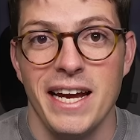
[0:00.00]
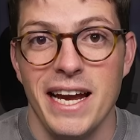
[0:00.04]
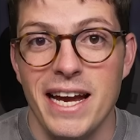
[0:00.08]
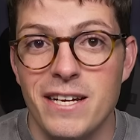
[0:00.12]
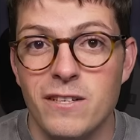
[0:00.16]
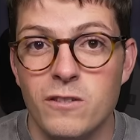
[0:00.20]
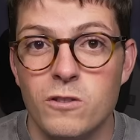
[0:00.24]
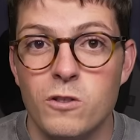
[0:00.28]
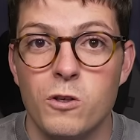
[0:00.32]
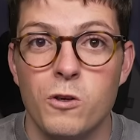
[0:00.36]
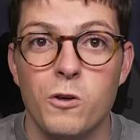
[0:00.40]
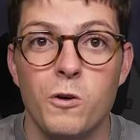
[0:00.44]

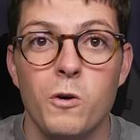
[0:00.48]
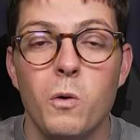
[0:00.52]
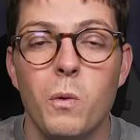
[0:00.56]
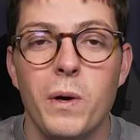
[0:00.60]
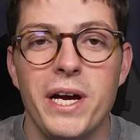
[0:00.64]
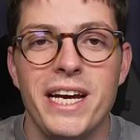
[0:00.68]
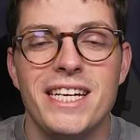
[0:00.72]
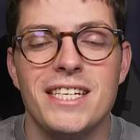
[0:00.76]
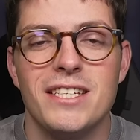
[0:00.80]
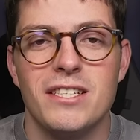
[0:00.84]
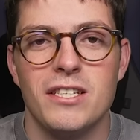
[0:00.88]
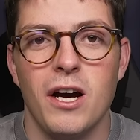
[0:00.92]
In 2
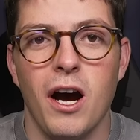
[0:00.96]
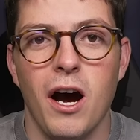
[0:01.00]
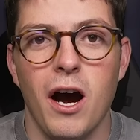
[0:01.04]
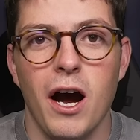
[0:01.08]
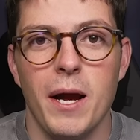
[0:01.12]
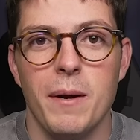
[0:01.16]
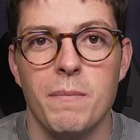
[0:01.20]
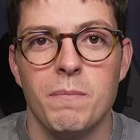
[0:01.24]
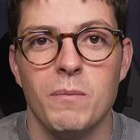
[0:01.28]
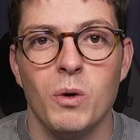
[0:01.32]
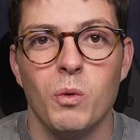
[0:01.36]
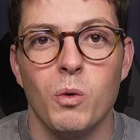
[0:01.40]
weeks'
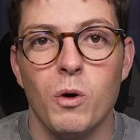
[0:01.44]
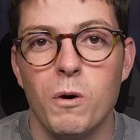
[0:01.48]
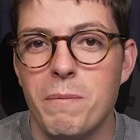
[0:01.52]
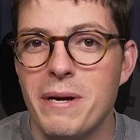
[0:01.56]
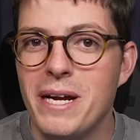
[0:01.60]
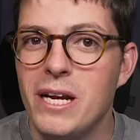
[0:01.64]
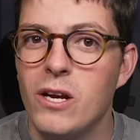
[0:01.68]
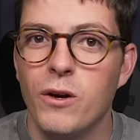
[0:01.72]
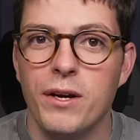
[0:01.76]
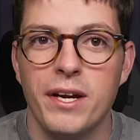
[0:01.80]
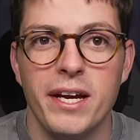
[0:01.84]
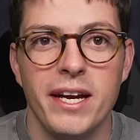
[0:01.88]
time, we'll
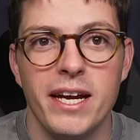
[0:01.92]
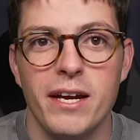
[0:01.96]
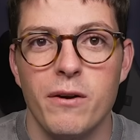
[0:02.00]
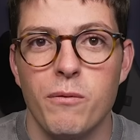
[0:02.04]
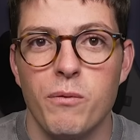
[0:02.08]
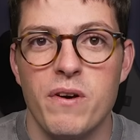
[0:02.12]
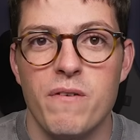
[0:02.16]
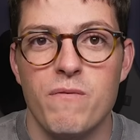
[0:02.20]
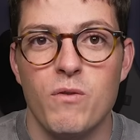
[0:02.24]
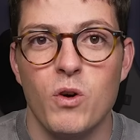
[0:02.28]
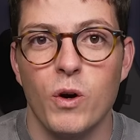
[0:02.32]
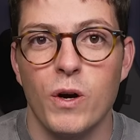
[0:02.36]
be looking
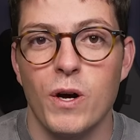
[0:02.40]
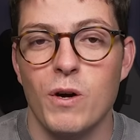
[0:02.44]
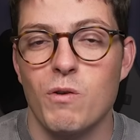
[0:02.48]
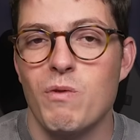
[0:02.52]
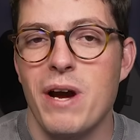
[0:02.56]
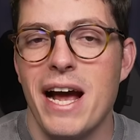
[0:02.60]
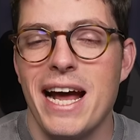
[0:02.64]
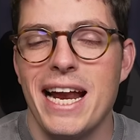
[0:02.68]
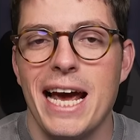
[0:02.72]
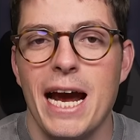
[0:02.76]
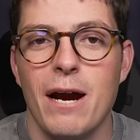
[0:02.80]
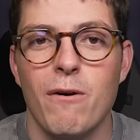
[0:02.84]
if we've got a
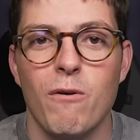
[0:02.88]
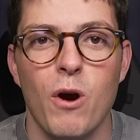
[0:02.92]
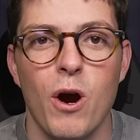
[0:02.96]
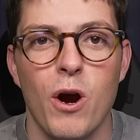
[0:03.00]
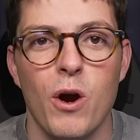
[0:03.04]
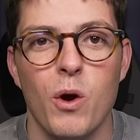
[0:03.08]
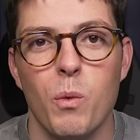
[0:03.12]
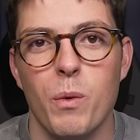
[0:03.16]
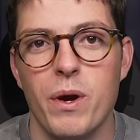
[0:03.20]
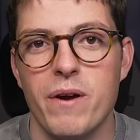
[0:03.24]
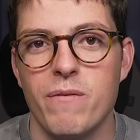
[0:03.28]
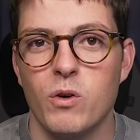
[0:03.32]
red
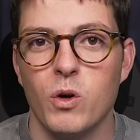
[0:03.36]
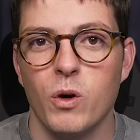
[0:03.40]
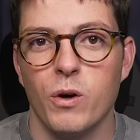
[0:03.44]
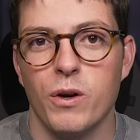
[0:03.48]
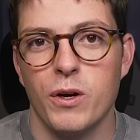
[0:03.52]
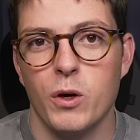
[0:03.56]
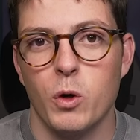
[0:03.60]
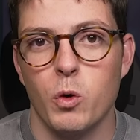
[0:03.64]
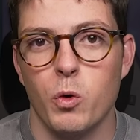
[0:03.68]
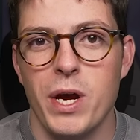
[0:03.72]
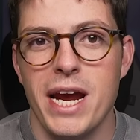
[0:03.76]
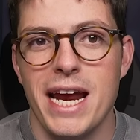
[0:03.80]
arrow, we've got
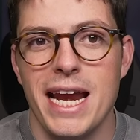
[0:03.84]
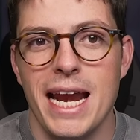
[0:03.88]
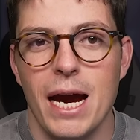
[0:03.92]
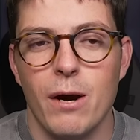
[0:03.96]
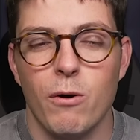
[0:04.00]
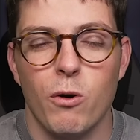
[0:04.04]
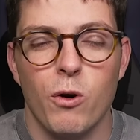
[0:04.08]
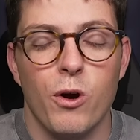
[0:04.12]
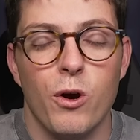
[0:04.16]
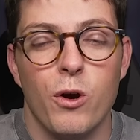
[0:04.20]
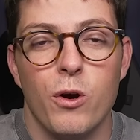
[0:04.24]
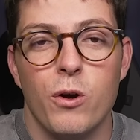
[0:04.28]
a green
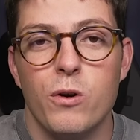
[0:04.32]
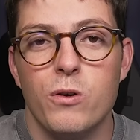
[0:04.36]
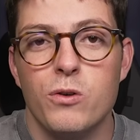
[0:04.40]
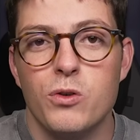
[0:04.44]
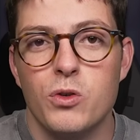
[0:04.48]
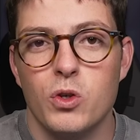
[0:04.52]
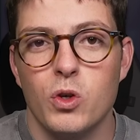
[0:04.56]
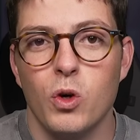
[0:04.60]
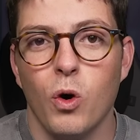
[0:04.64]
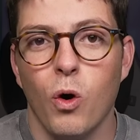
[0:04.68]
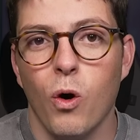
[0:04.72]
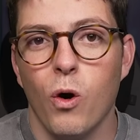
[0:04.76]
arrow, who's
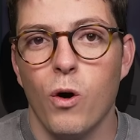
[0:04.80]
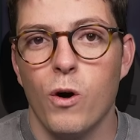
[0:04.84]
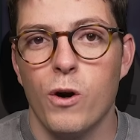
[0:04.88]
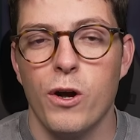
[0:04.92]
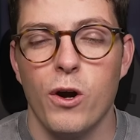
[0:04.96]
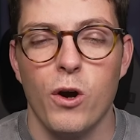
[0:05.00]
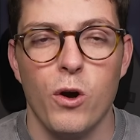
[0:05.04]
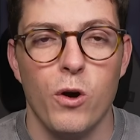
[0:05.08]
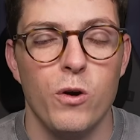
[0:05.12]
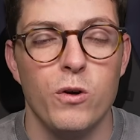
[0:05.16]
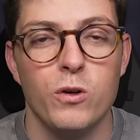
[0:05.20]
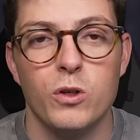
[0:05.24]
scored,
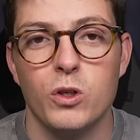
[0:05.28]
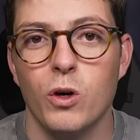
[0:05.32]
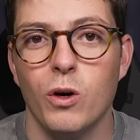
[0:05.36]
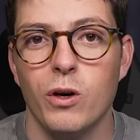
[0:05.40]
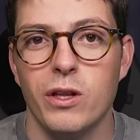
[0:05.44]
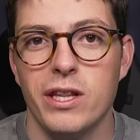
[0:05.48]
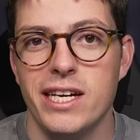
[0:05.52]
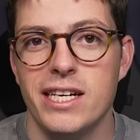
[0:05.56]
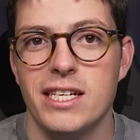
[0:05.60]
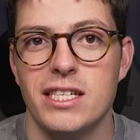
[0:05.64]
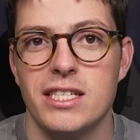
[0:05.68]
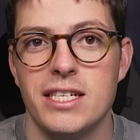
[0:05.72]
who's
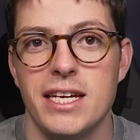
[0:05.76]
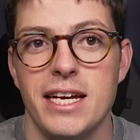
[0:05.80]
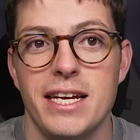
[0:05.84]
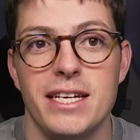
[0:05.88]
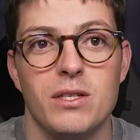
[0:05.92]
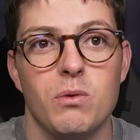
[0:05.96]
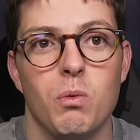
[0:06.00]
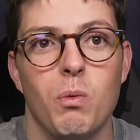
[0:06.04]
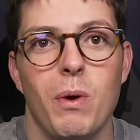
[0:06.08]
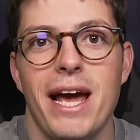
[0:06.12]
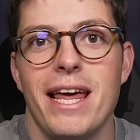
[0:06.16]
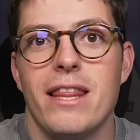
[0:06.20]
got the
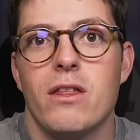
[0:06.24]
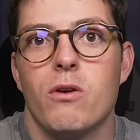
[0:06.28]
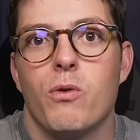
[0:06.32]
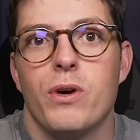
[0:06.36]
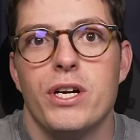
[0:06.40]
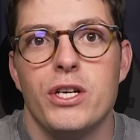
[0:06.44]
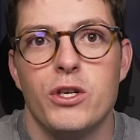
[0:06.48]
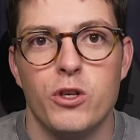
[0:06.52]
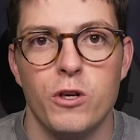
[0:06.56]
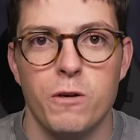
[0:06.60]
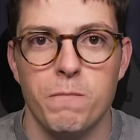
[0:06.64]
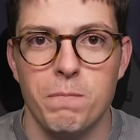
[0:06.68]
assist, whether
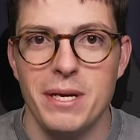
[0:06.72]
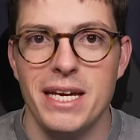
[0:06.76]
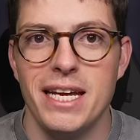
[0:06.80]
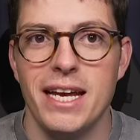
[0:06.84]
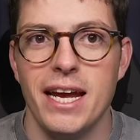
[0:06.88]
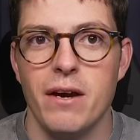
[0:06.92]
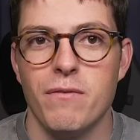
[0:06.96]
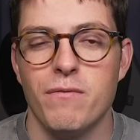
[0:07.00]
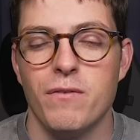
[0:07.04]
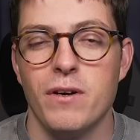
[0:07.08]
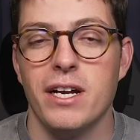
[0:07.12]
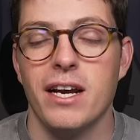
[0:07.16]
it should be
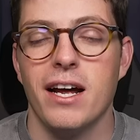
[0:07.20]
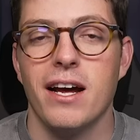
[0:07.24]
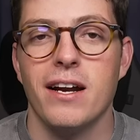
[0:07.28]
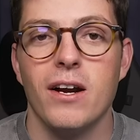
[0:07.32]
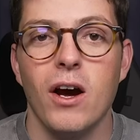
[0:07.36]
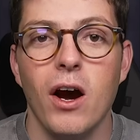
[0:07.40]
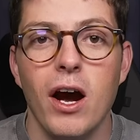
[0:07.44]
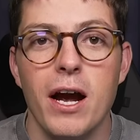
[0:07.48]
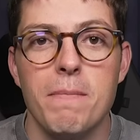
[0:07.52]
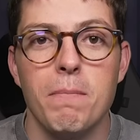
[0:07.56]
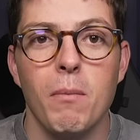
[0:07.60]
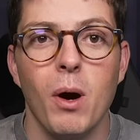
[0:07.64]
given. And
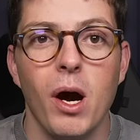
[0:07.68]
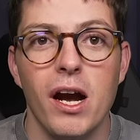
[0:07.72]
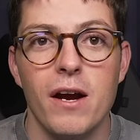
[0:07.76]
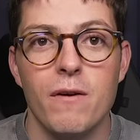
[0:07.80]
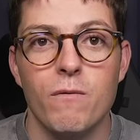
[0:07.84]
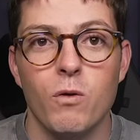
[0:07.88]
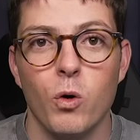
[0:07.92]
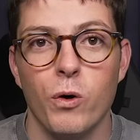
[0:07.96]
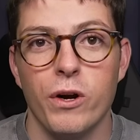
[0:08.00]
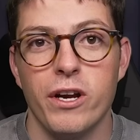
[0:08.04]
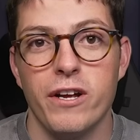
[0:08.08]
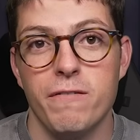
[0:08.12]
I might
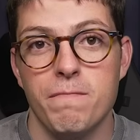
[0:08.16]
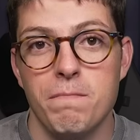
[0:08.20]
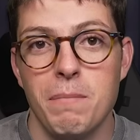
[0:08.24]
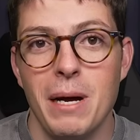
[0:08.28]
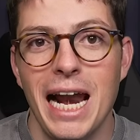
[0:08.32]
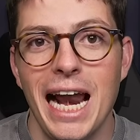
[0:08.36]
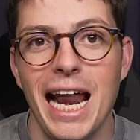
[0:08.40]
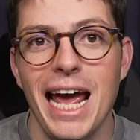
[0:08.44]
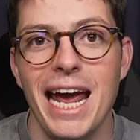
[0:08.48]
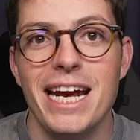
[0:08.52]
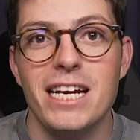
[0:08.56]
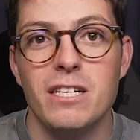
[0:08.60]
have already have
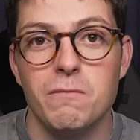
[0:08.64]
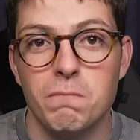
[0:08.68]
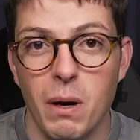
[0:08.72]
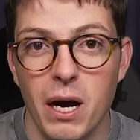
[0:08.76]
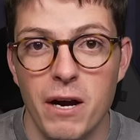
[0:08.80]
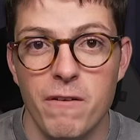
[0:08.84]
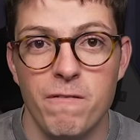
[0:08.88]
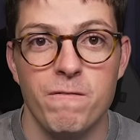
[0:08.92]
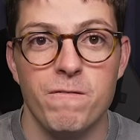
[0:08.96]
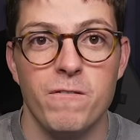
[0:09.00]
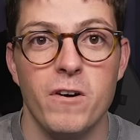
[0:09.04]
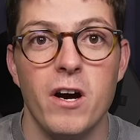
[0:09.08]
played
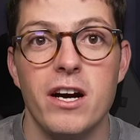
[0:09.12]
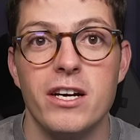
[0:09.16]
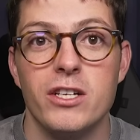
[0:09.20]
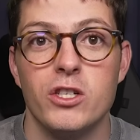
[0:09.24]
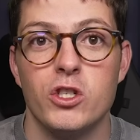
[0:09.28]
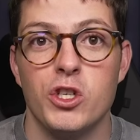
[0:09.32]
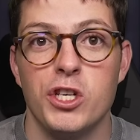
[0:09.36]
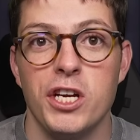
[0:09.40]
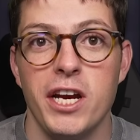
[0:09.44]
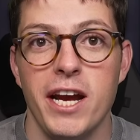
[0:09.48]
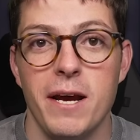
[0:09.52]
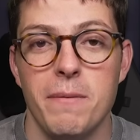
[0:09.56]
my
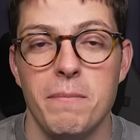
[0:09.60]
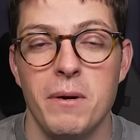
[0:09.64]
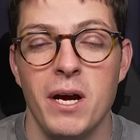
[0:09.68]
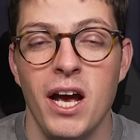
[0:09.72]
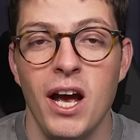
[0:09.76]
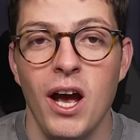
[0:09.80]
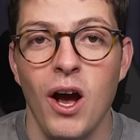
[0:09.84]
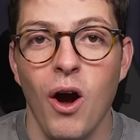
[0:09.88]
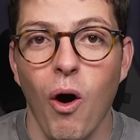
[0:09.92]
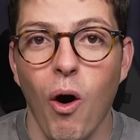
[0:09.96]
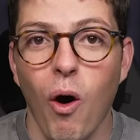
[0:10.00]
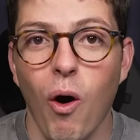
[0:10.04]
first chip
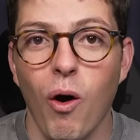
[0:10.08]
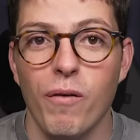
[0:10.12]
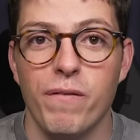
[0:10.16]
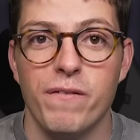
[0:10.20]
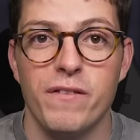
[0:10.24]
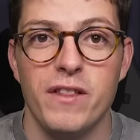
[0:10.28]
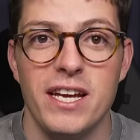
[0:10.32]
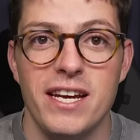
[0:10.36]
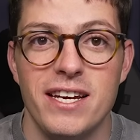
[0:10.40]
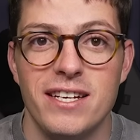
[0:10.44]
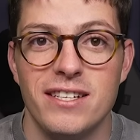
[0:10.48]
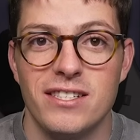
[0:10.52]

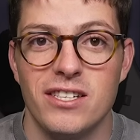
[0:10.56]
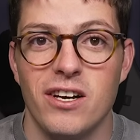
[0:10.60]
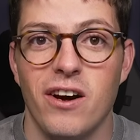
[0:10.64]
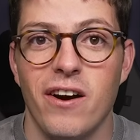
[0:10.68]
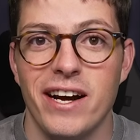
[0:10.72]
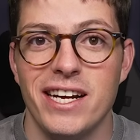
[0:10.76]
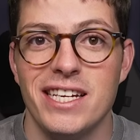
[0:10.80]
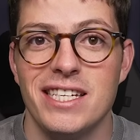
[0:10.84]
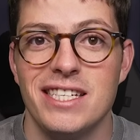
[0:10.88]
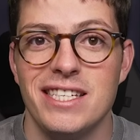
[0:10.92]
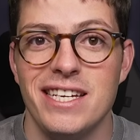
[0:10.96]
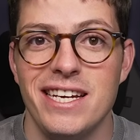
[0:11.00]
of the
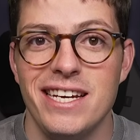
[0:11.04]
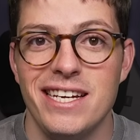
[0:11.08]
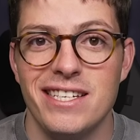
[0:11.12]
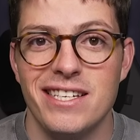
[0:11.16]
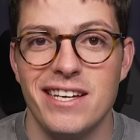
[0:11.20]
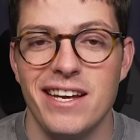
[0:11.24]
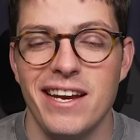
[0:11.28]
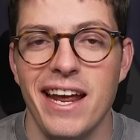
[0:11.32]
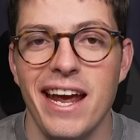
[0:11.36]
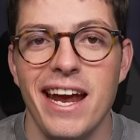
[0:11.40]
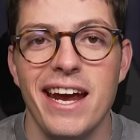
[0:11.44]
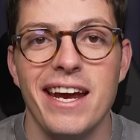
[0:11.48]
entire
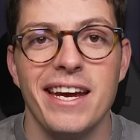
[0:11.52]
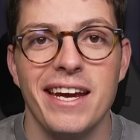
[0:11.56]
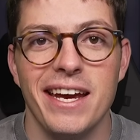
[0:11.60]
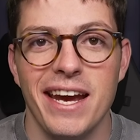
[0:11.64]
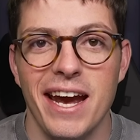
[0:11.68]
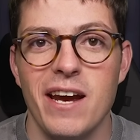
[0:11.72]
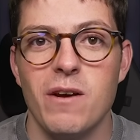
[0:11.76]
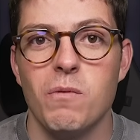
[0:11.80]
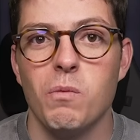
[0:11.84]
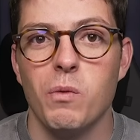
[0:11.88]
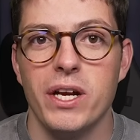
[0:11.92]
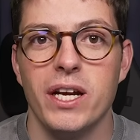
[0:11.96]
season in
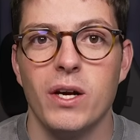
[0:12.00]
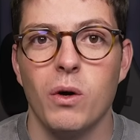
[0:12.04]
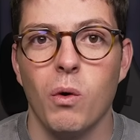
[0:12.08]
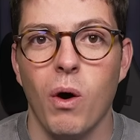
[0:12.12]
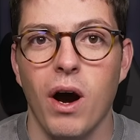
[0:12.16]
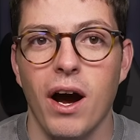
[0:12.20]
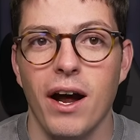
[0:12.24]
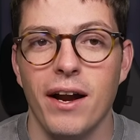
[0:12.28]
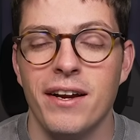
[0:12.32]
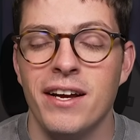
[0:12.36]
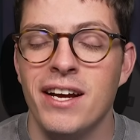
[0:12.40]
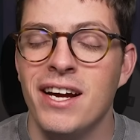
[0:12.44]
game week
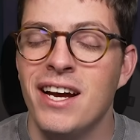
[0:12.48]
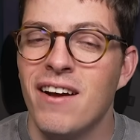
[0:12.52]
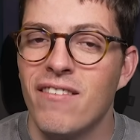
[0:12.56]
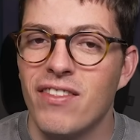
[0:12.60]
1.